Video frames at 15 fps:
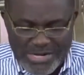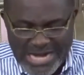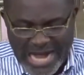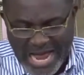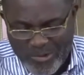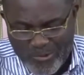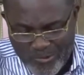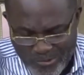
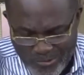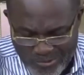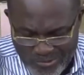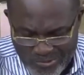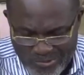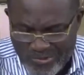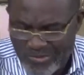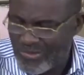na hu.
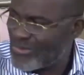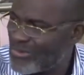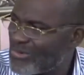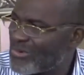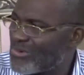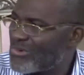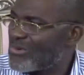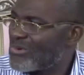
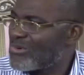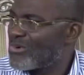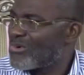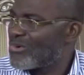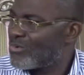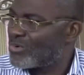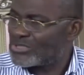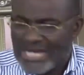
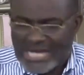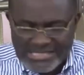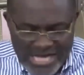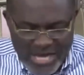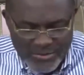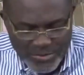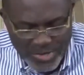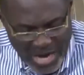What you
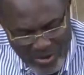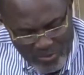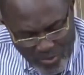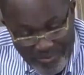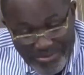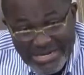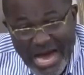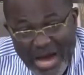say twen
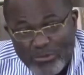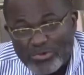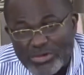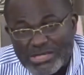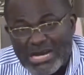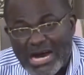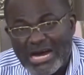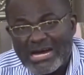woman na hu
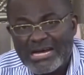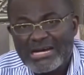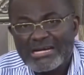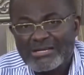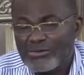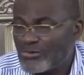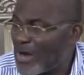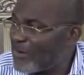nyina,
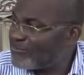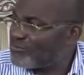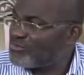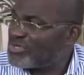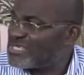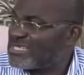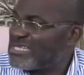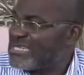you have to
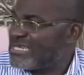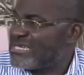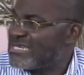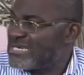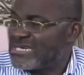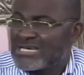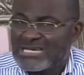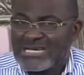see.
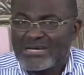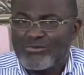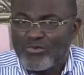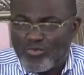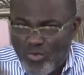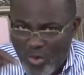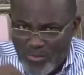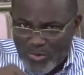Who
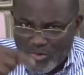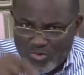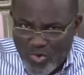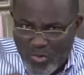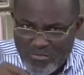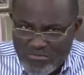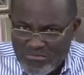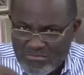come
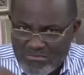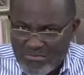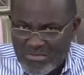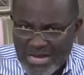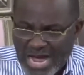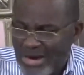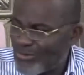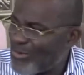krom
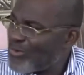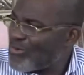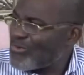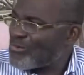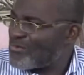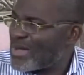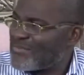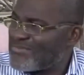
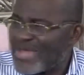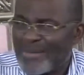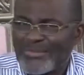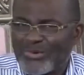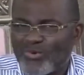akohu baby am